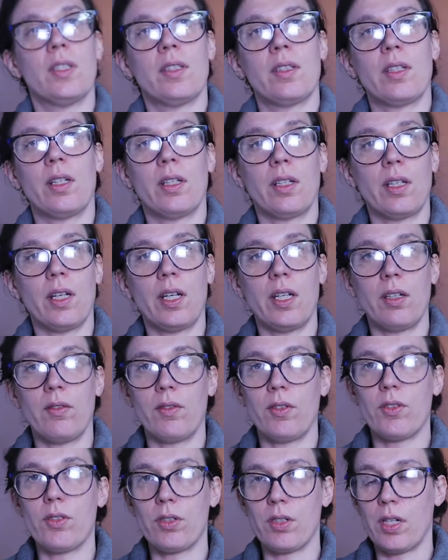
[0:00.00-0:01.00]
Got kind of
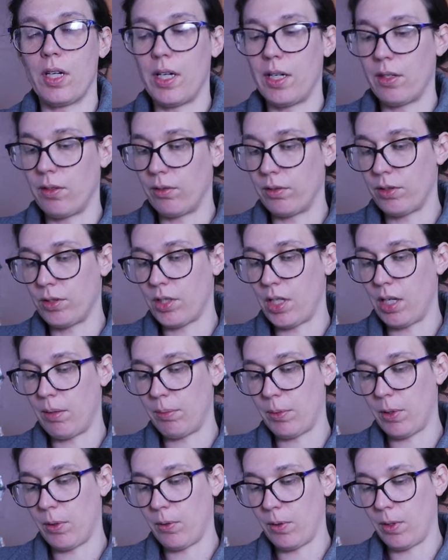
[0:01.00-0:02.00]
a triangle shape
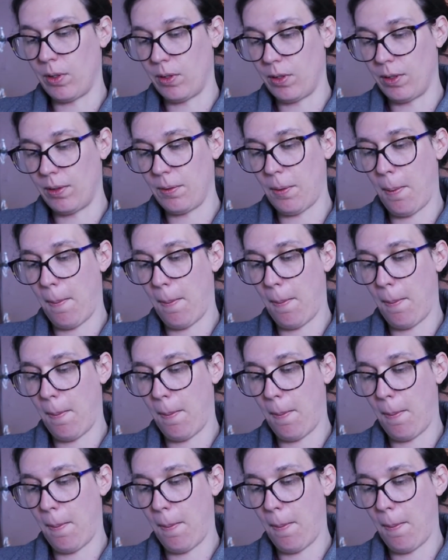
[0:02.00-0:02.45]
going on.